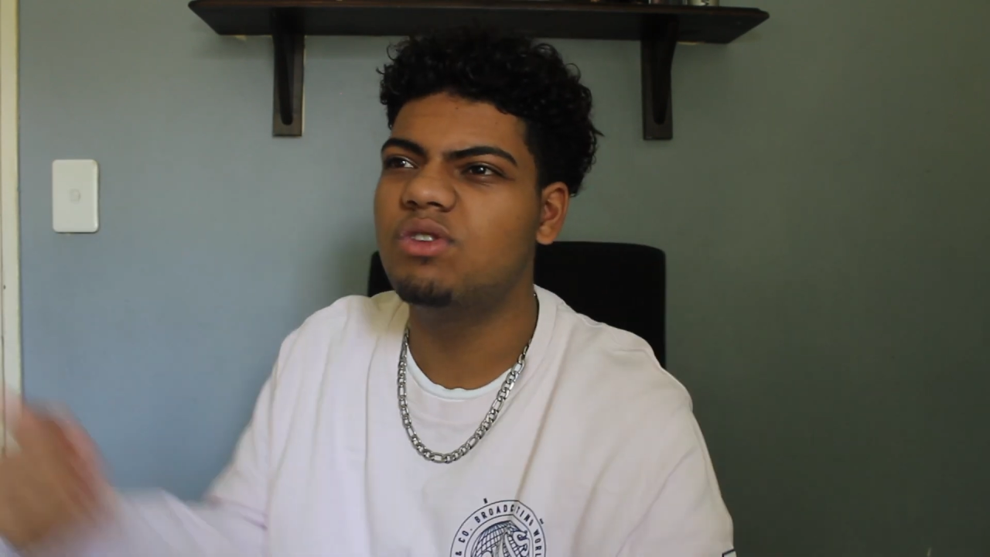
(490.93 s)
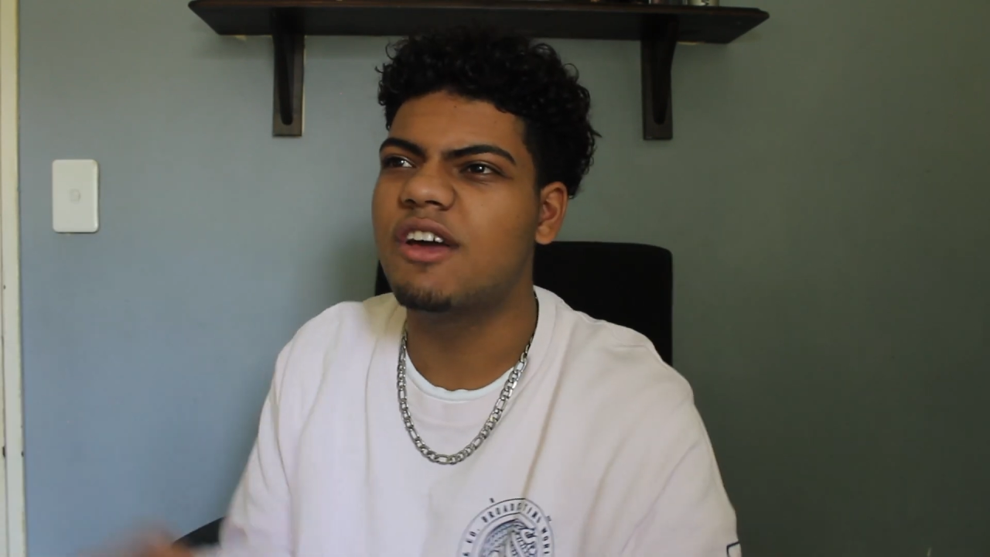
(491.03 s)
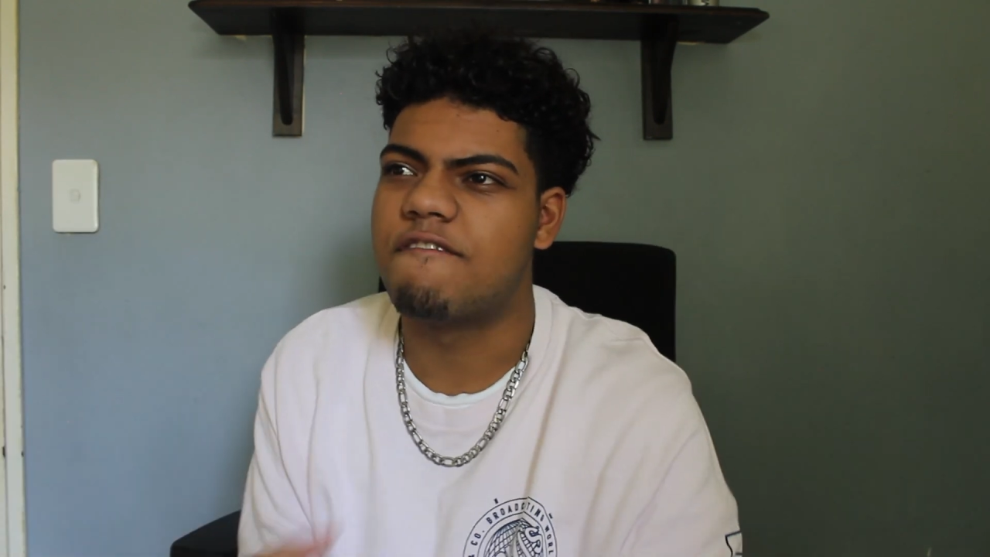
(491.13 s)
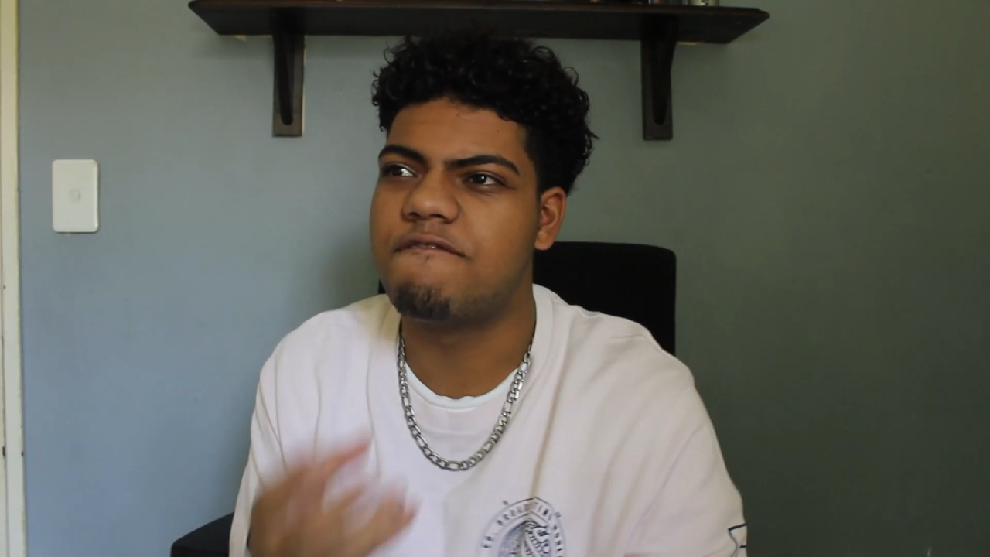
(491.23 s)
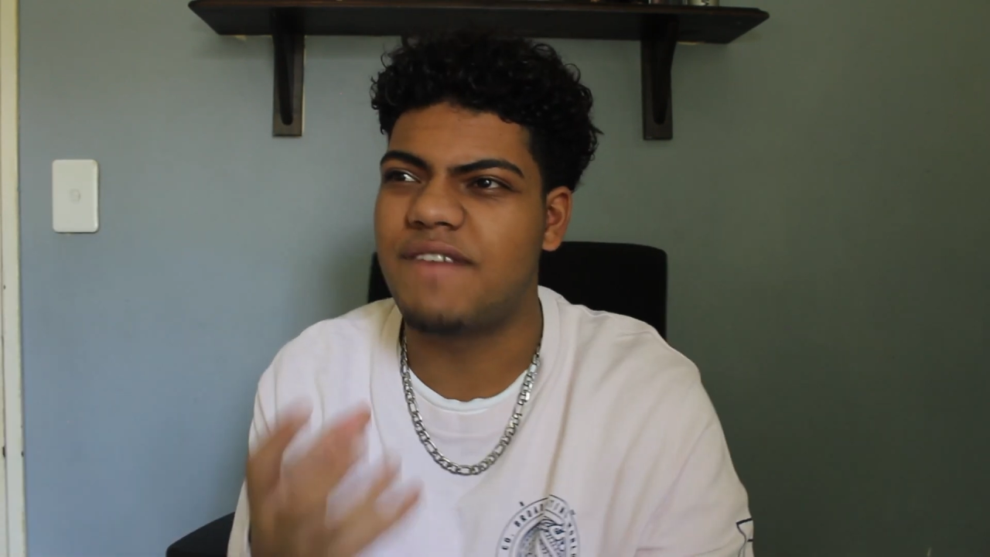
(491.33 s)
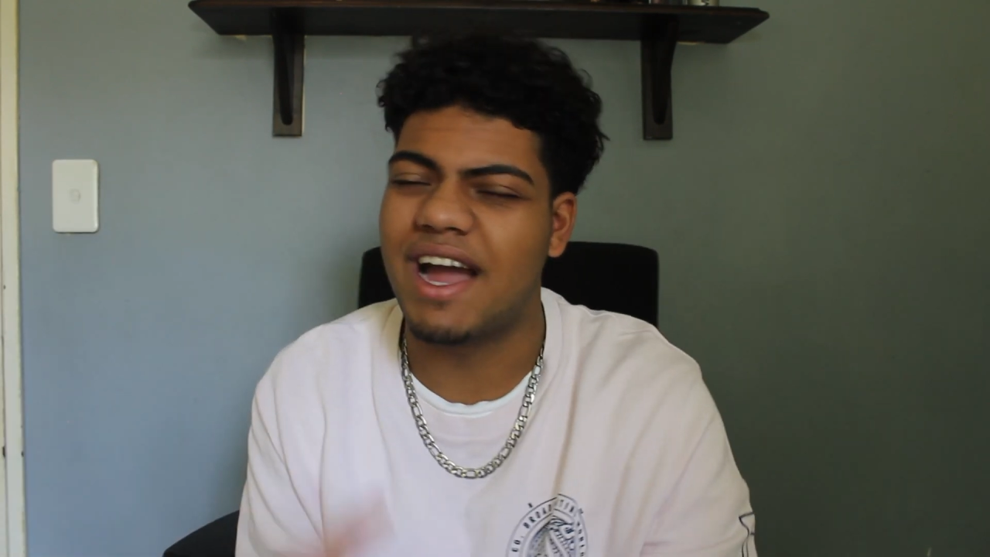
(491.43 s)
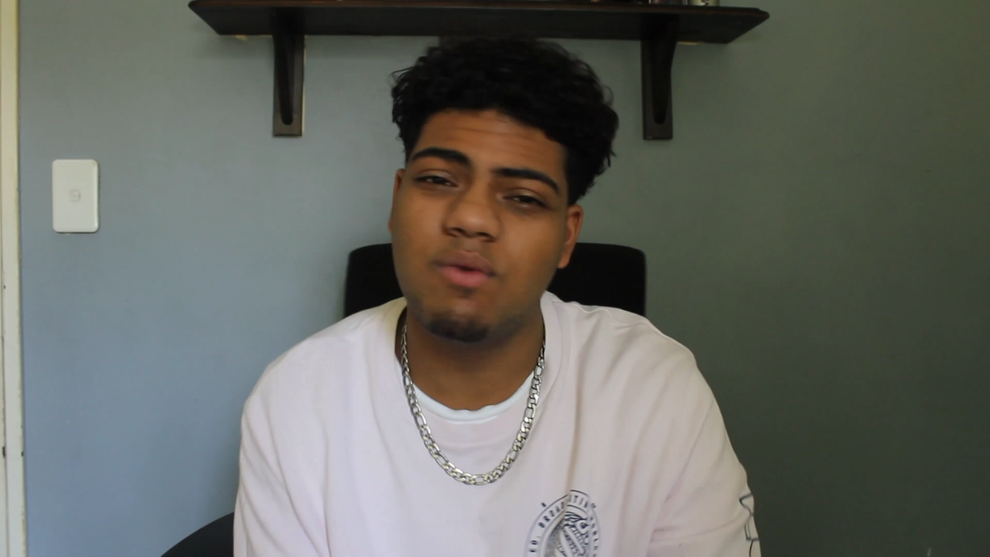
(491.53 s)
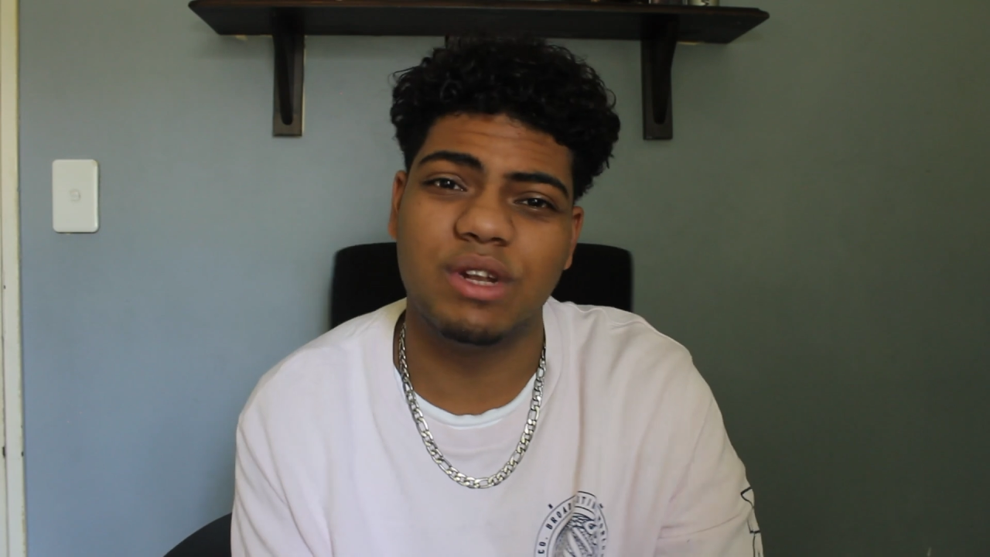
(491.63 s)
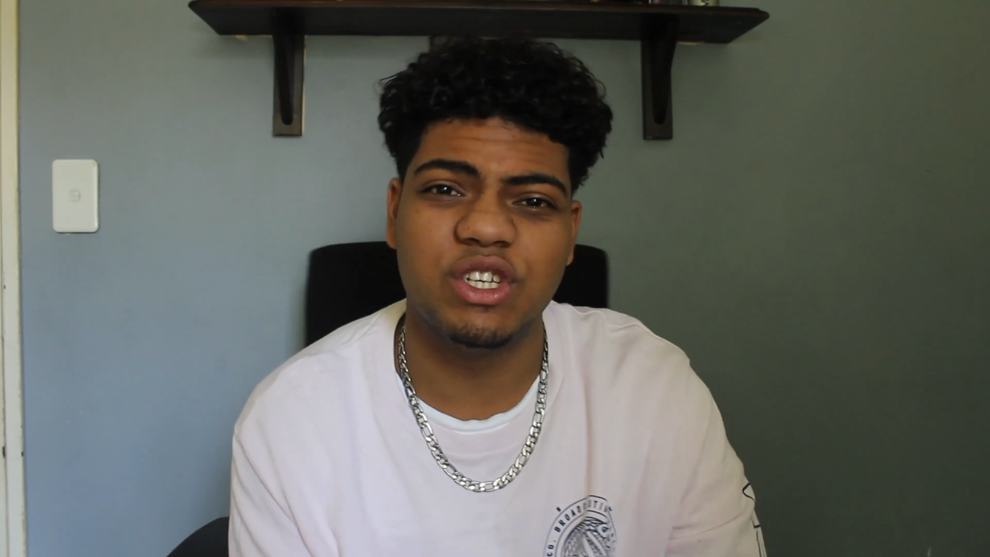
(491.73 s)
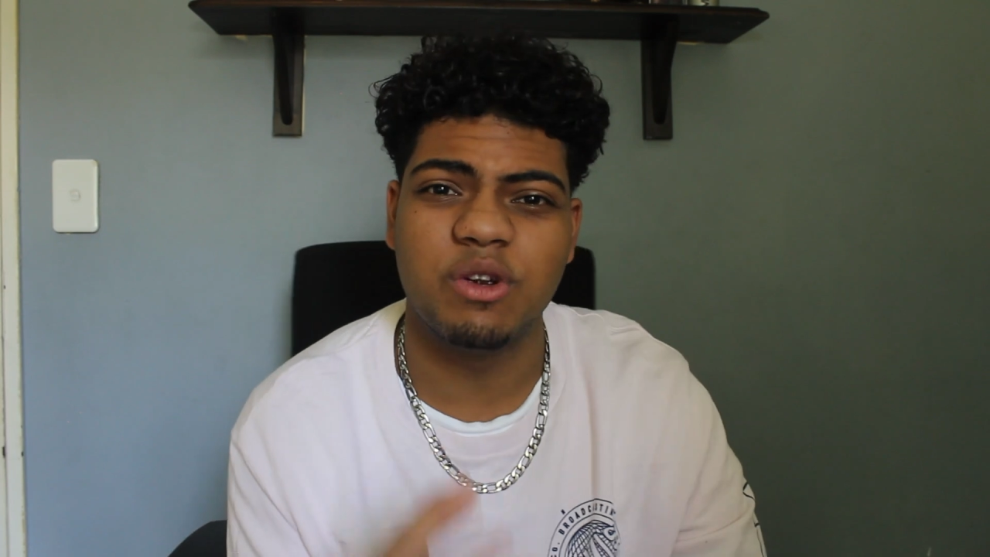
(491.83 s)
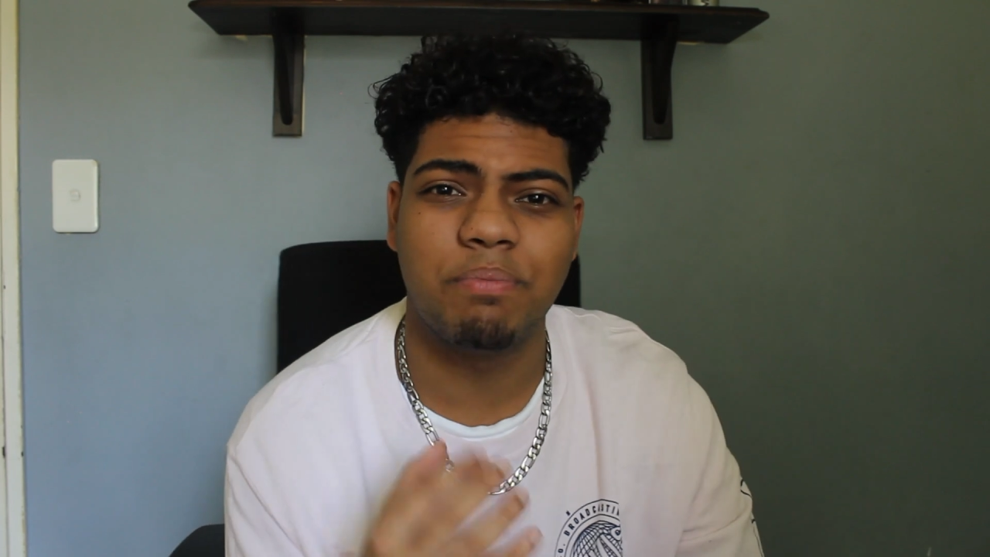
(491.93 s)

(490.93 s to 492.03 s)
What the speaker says: gotta find what you're